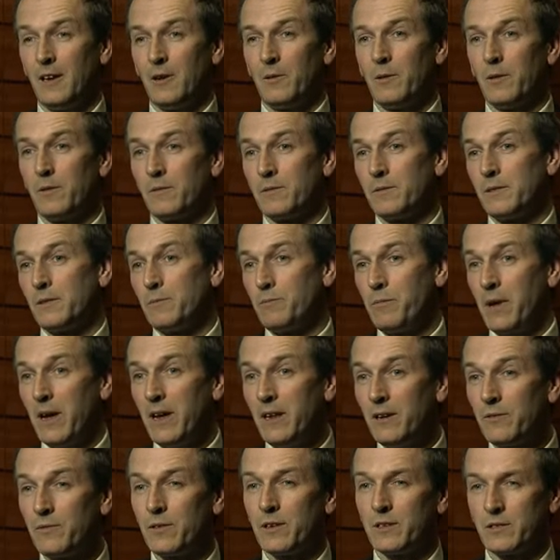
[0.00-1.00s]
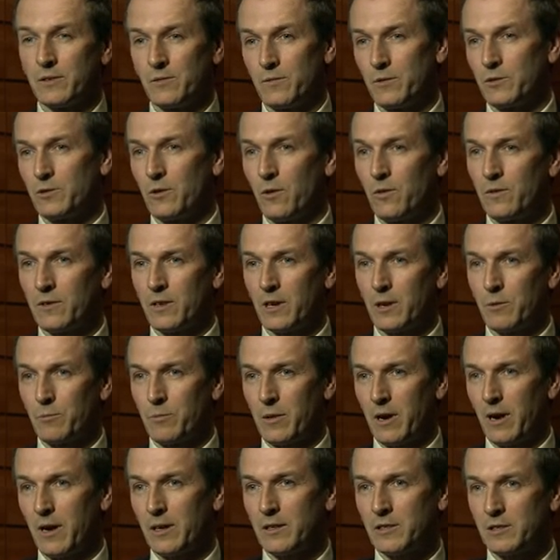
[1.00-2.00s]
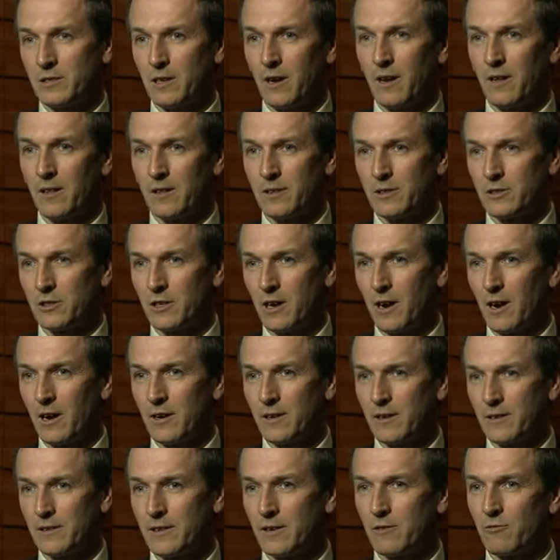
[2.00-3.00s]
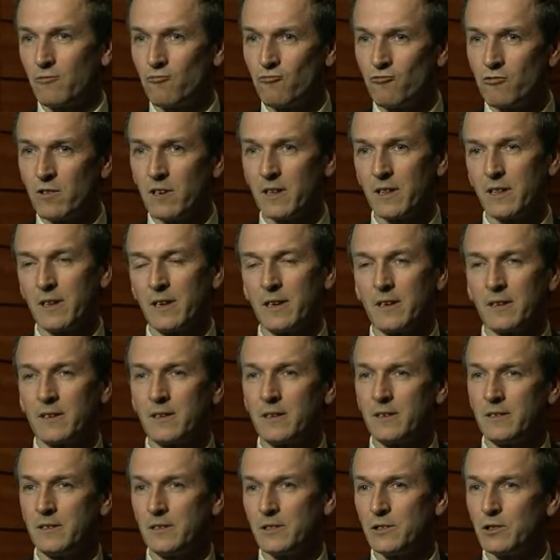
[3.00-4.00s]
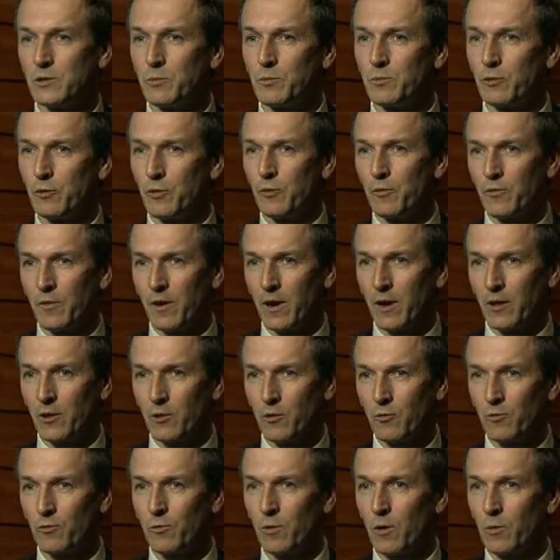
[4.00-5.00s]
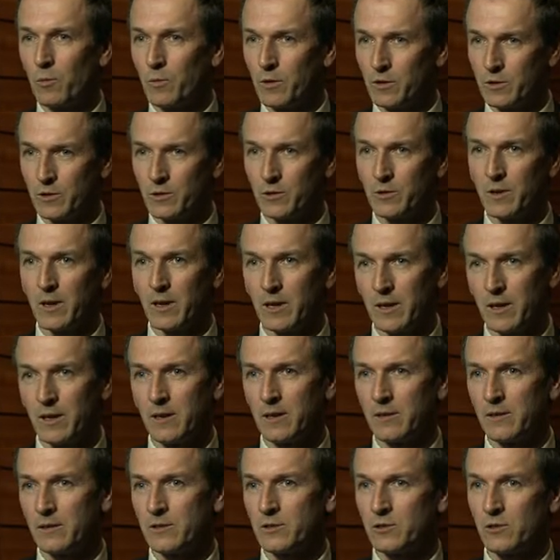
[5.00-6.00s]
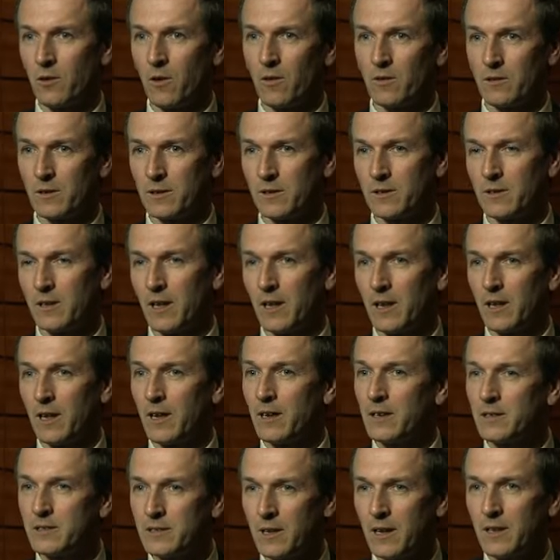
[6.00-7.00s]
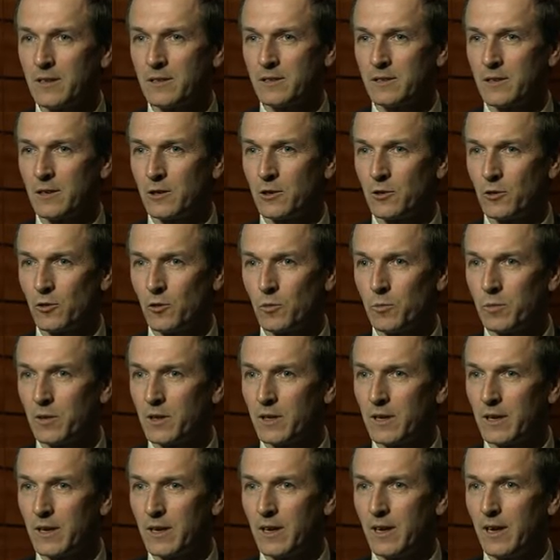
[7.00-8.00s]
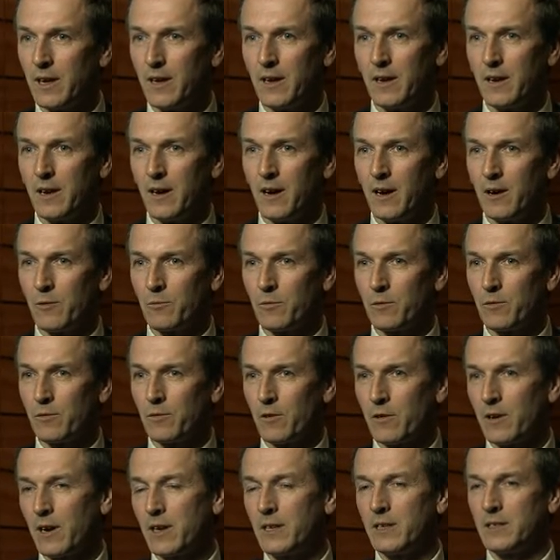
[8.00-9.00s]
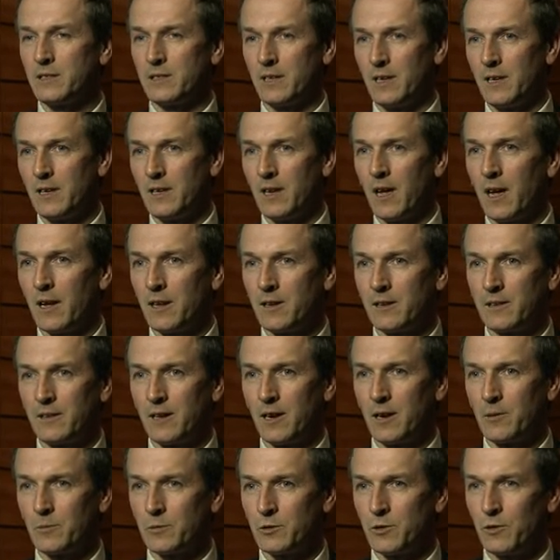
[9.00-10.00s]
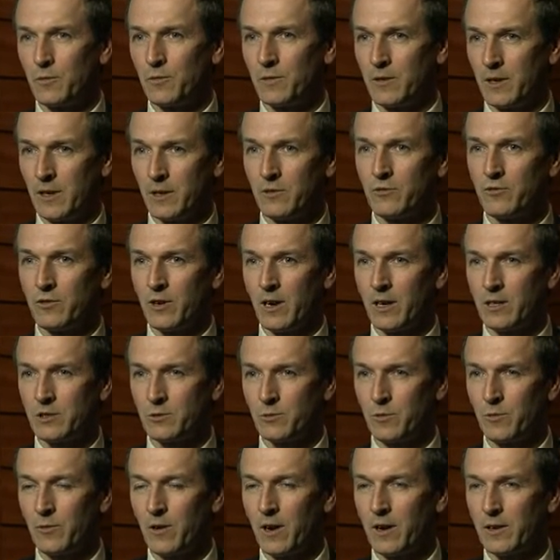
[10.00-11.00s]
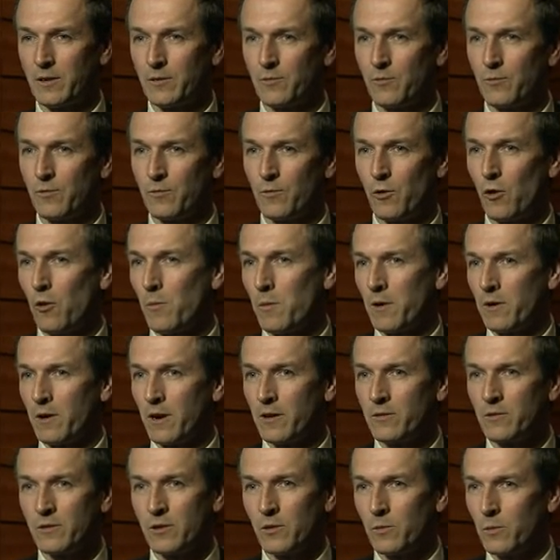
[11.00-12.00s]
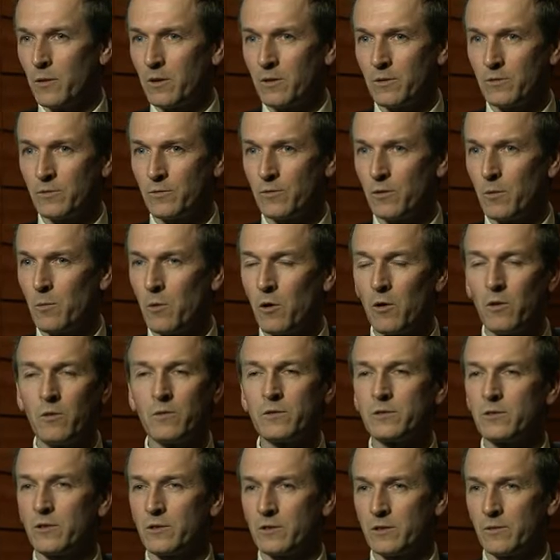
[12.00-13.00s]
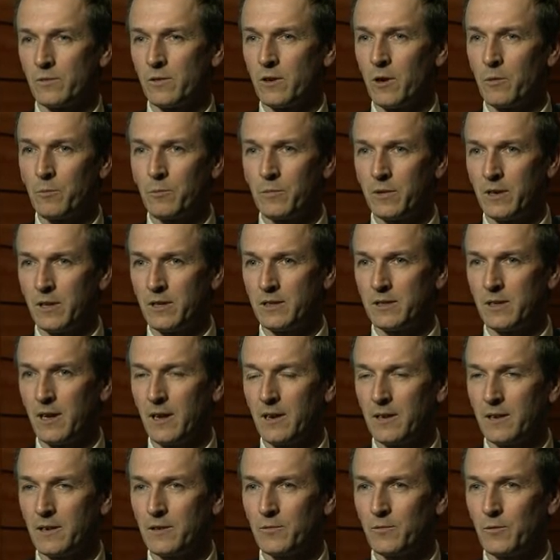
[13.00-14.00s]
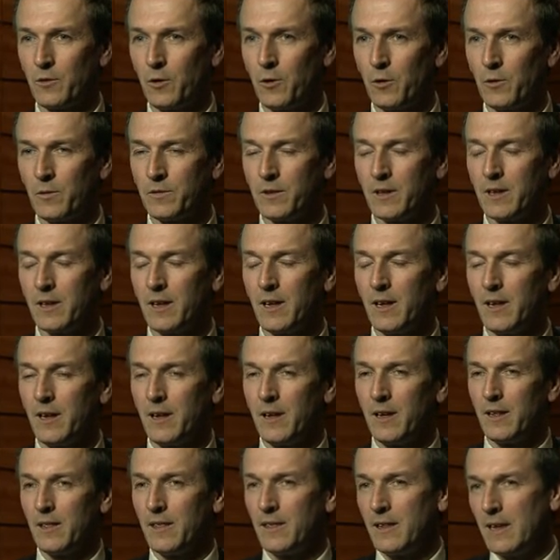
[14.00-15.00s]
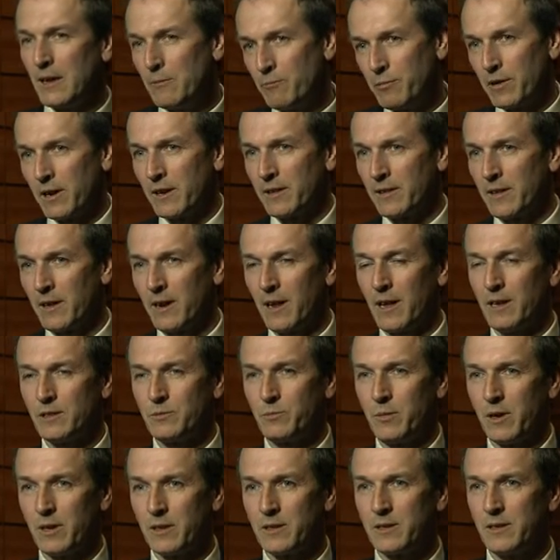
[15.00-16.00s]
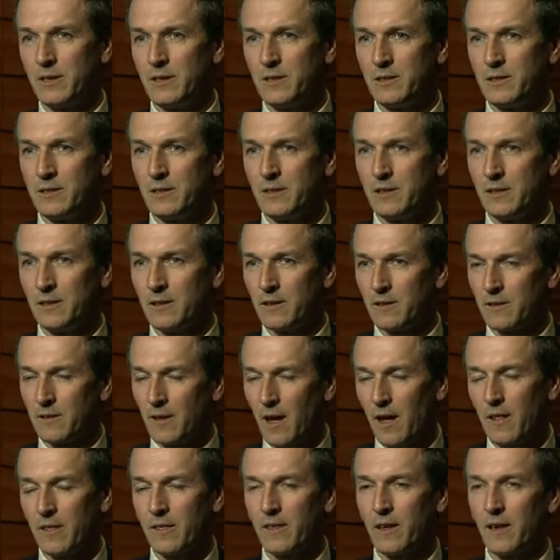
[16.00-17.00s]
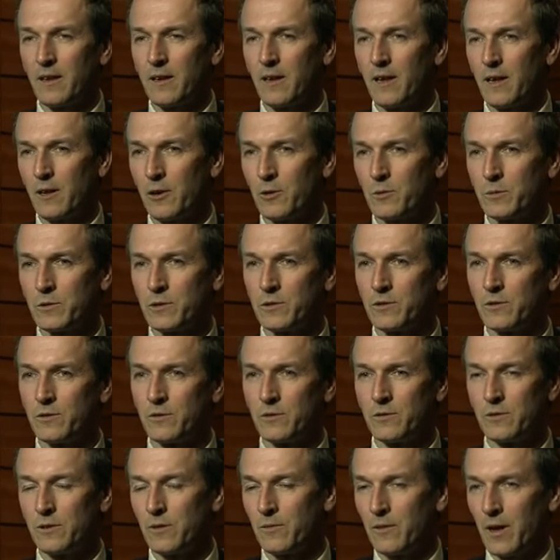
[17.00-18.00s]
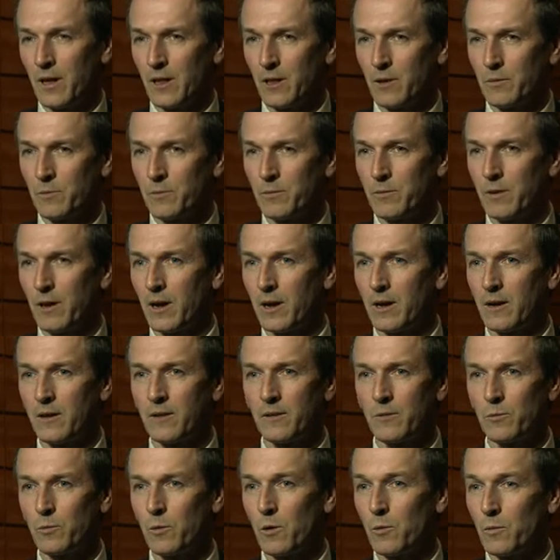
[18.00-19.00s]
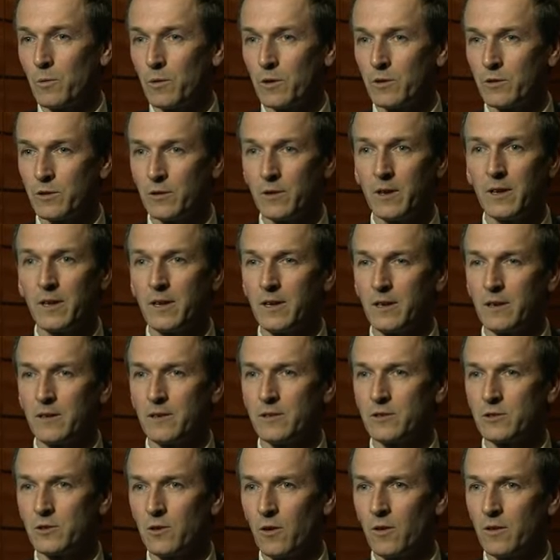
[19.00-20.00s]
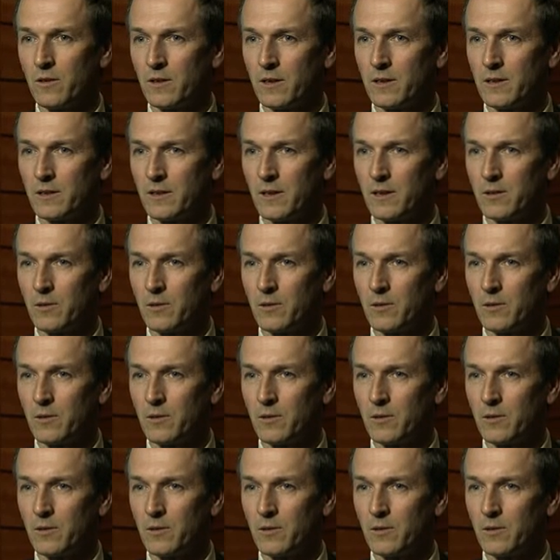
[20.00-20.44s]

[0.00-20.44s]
Well, the benefits of the Saltire Prize Challenge are that it really increases the profile of what we're doing here in Scotland, and it extends it globally. We've already seen that in terms of the interest we've had from around the world, from all sorts of companies getting involved, and they bring their expertise here. That then helps to develop what we're doing here in Scotland.